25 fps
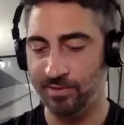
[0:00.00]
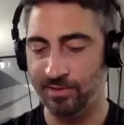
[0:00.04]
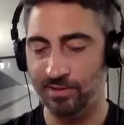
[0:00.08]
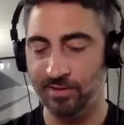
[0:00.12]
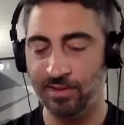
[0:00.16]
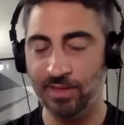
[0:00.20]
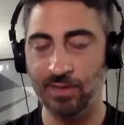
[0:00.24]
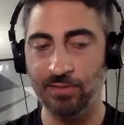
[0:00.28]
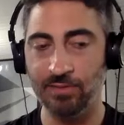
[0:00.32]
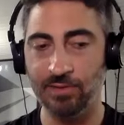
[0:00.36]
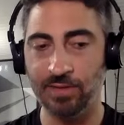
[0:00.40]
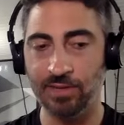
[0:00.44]
So
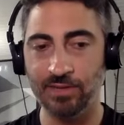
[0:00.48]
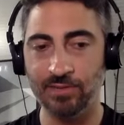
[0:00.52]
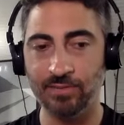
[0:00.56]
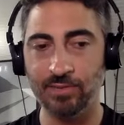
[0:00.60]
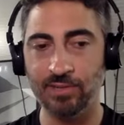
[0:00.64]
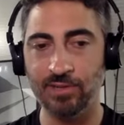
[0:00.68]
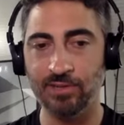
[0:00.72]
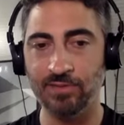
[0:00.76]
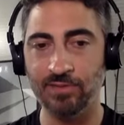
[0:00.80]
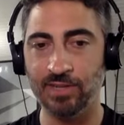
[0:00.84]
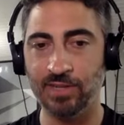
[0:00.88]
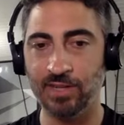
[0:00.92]
anyways,
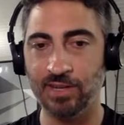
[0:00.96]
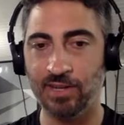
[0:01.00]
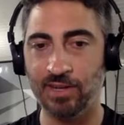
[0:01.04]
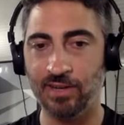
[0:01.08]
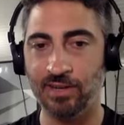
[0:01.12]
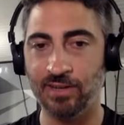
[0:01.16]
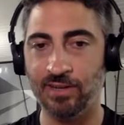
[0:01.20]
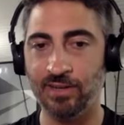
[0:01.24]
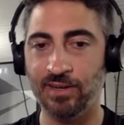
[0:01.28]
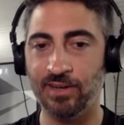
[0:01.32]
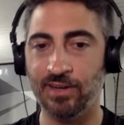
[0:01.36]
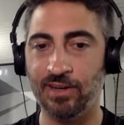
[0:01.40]
moving
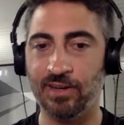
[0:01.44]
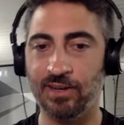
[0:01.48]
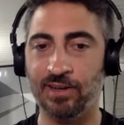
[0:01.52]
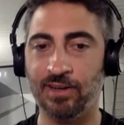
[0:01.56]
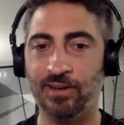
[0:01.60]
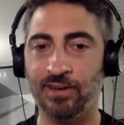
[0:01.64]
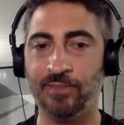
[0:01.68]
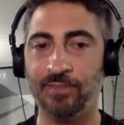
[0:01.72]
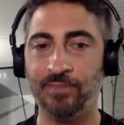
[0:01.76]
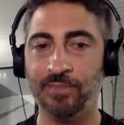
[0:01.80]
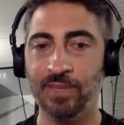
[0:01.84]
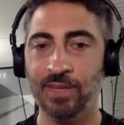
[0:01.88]

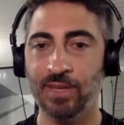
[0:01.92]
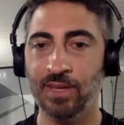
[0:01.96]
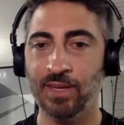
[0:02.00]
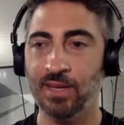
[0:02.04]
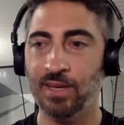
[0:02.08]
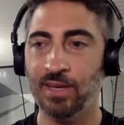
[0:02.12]
on.